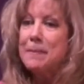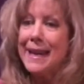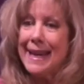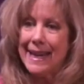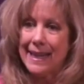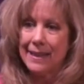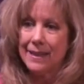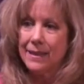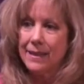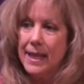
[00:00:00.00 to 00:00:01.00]
me.
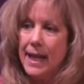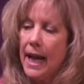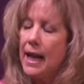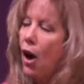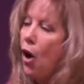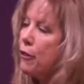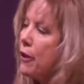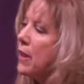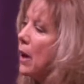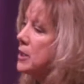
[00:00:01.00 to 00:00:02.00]
And
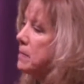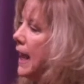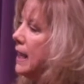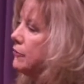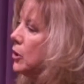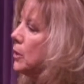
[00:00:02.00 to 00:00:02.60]
although that was painful,